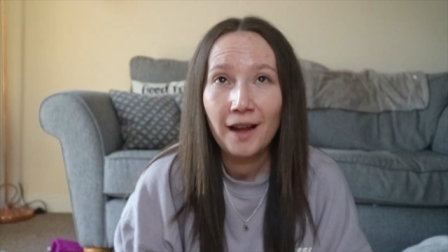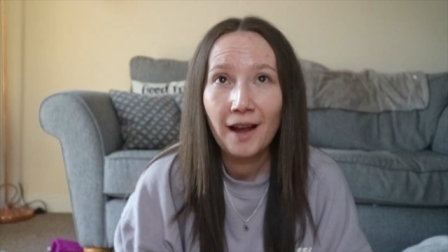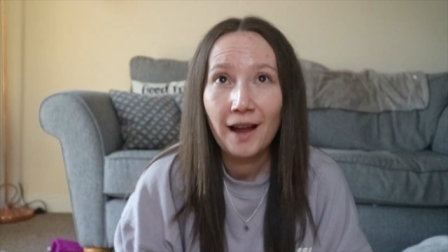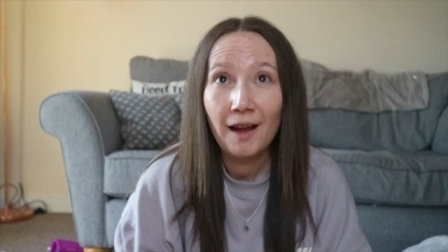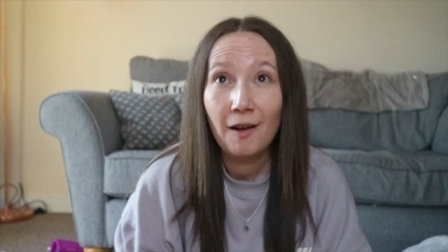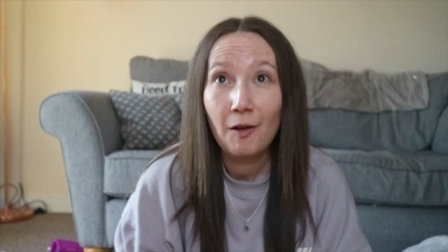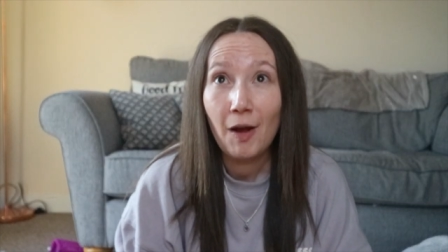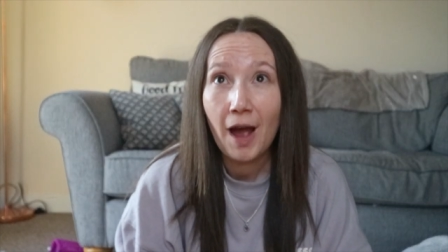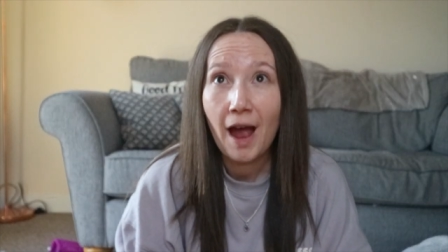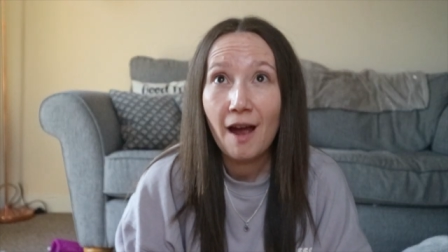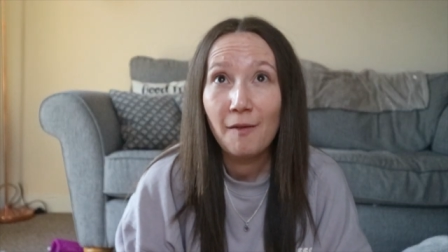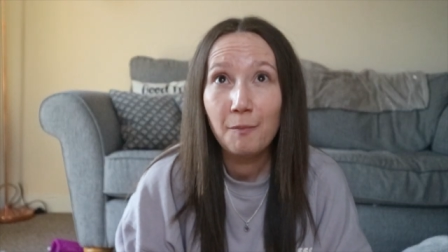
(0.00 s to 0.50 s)

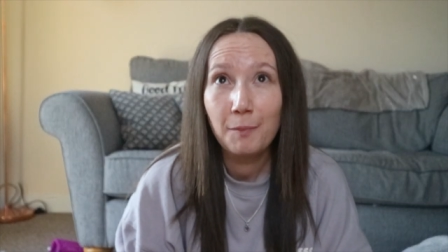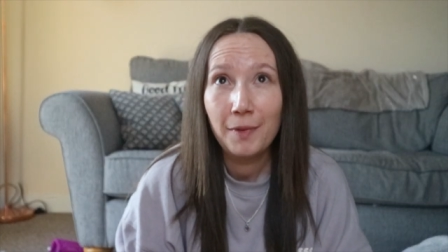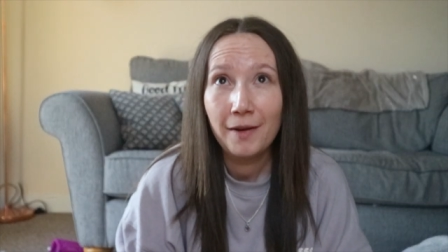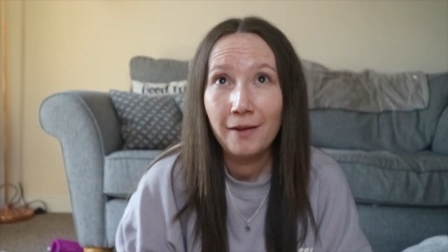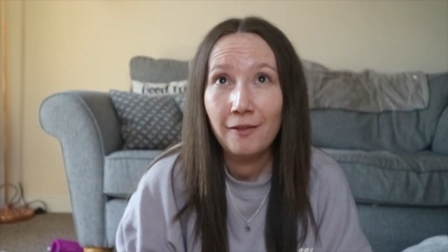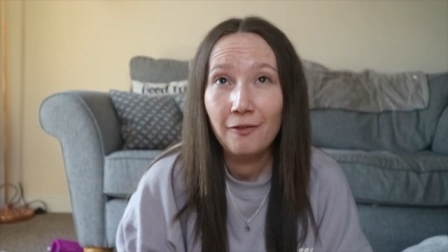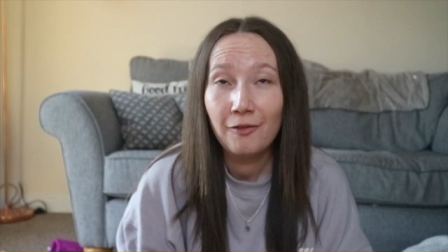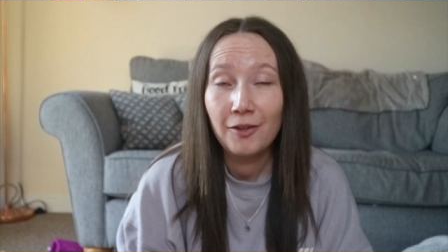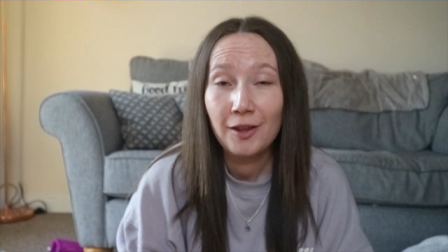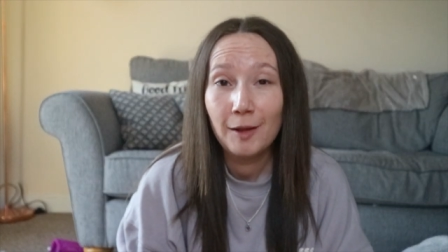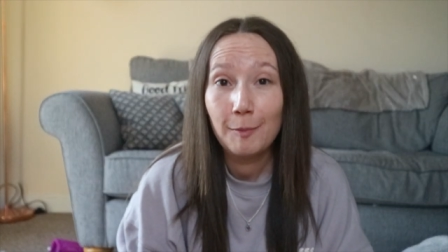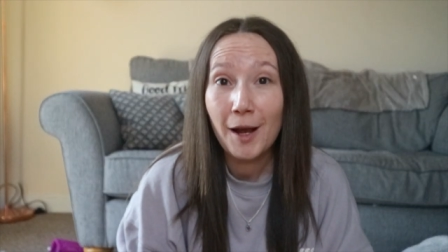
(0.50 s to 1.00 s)
I have
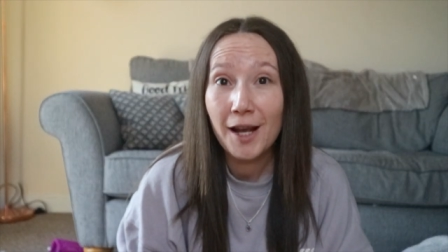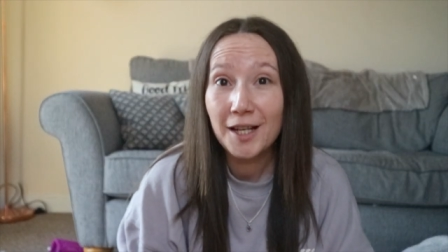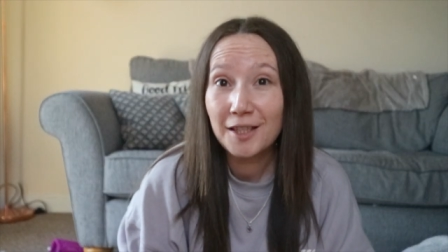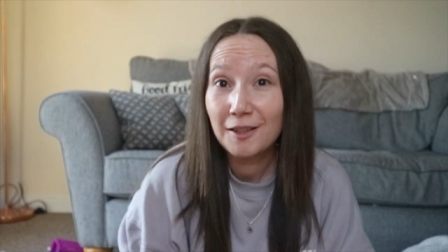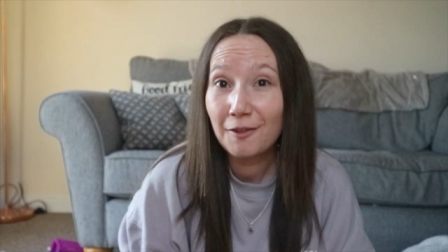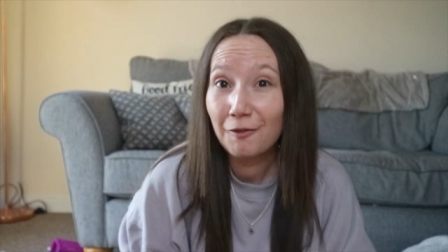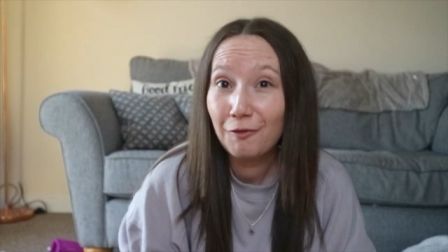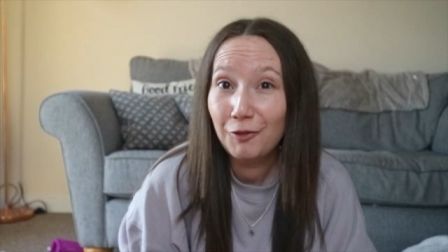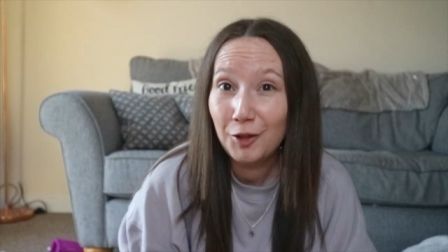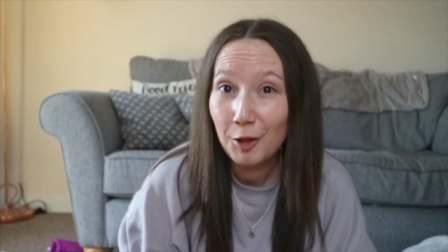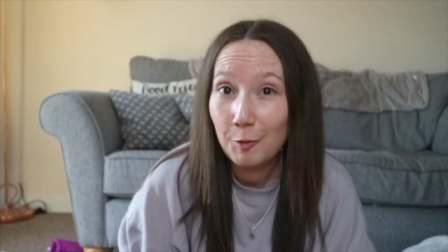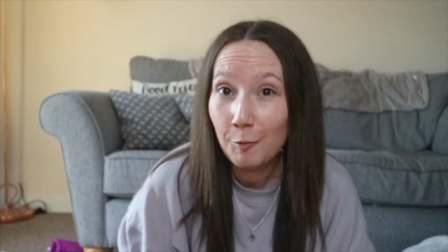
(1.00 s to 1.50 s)
been for the past
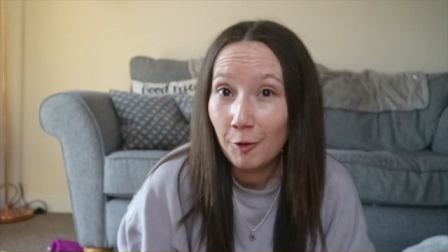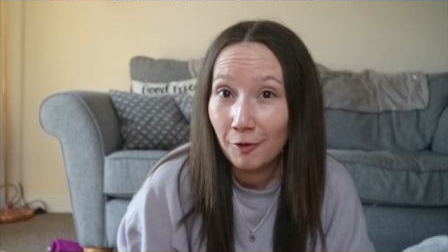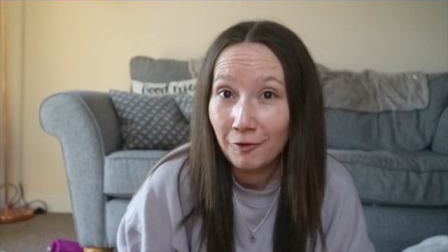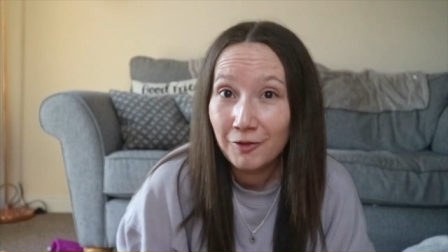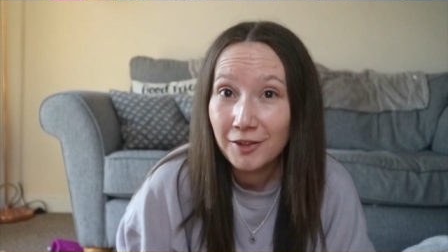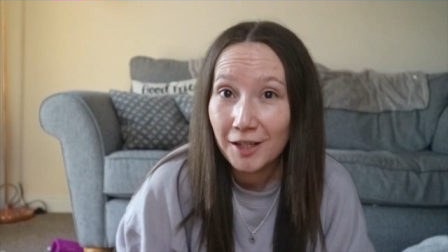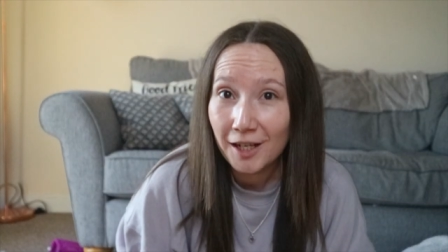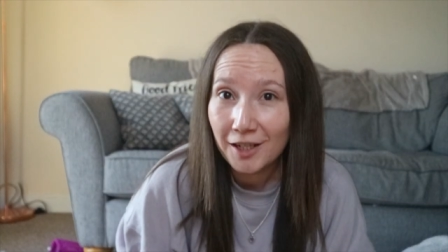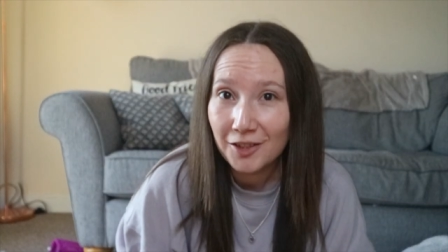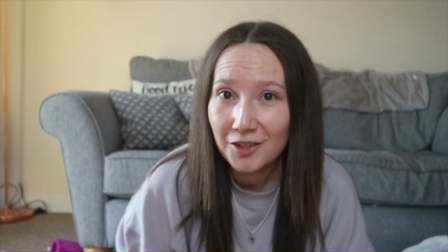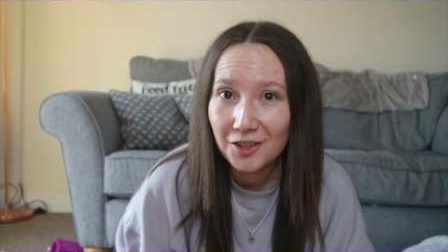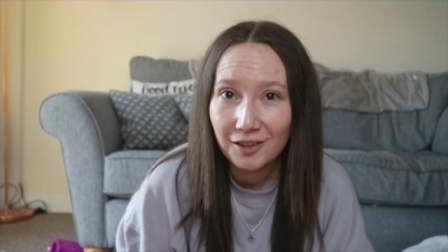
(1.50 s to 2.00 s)
few months
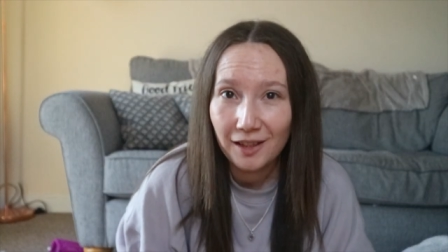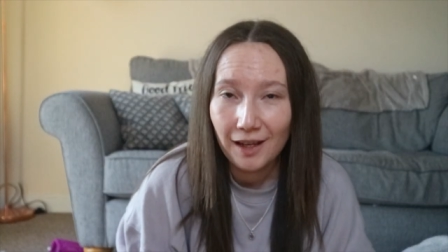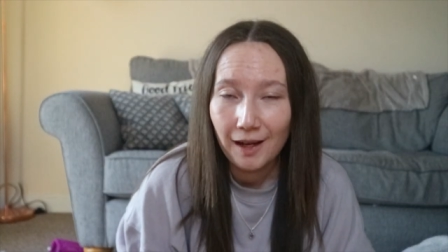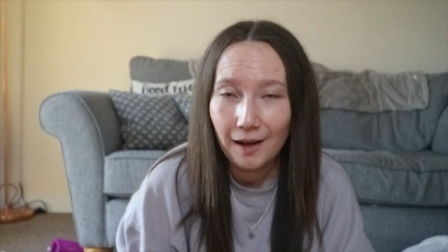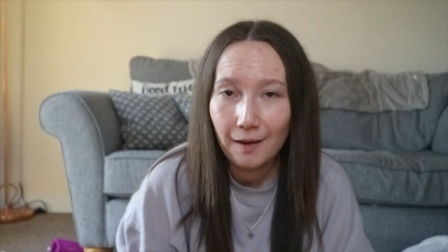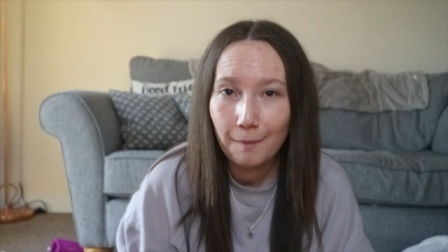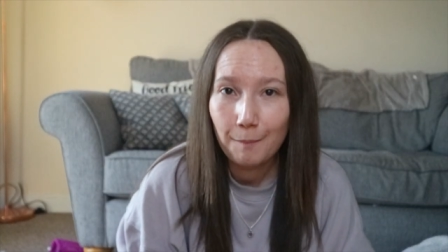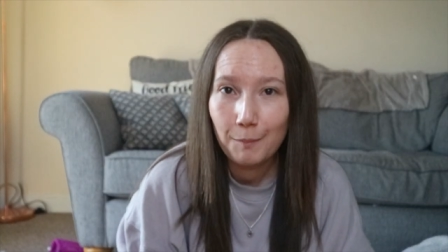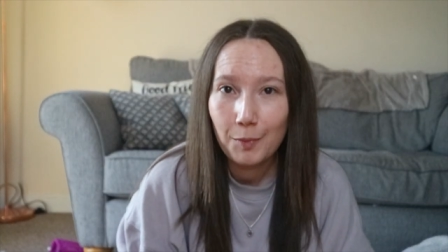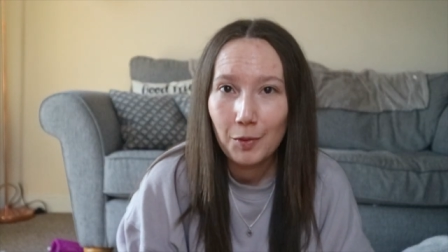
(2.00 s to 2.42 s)
actually,